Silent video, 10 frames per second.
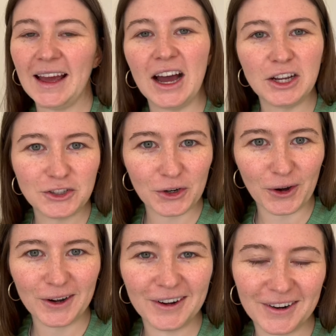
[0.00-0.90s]

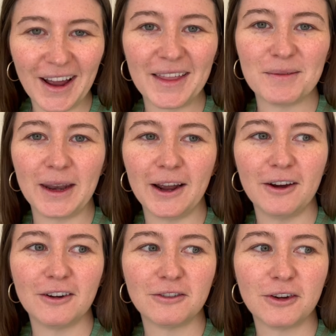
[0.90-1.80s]
unsure at the minute
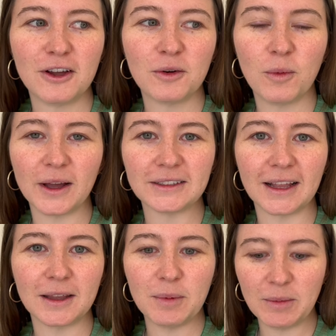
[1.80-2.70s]
of what
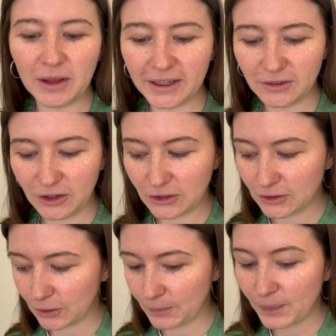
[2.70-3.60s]
exactly people like to view.
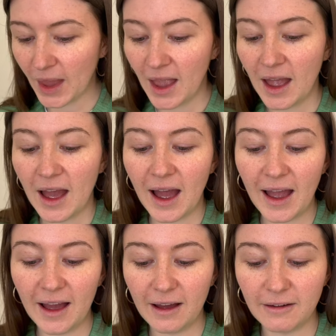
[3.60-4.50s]
So I
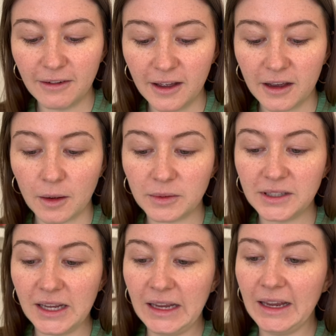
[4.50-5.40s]
have a cup of
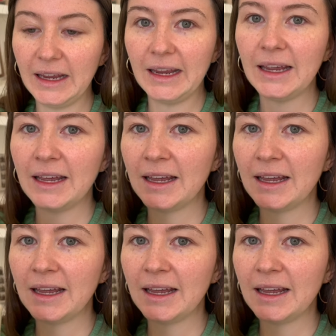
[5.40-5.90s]
tea,